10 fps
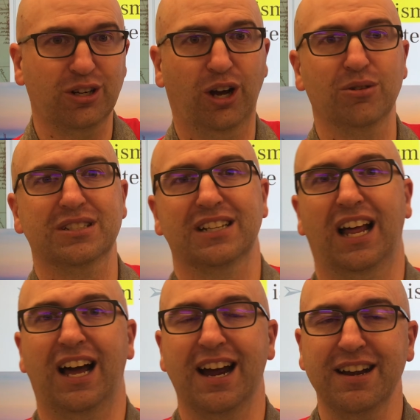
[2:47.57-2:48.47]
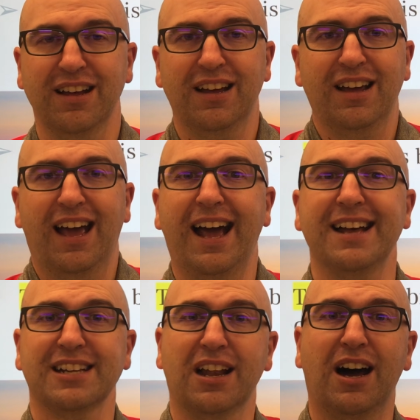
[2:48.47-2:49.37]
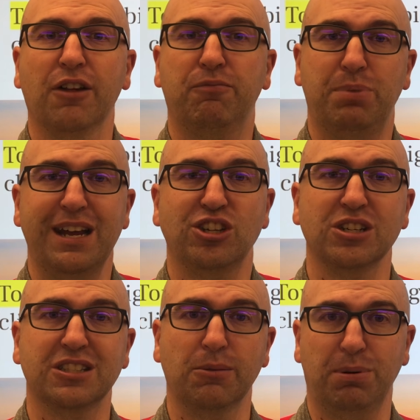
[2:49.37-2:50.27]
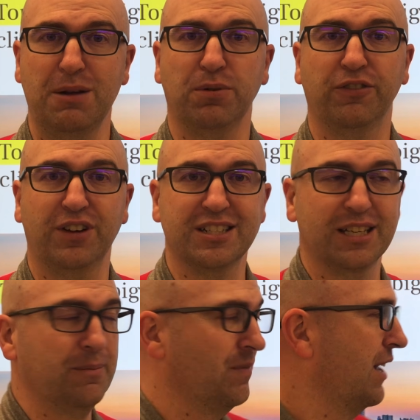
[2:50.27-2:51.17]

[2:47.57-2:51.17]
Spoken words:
coastline has a lot of beaches that people visit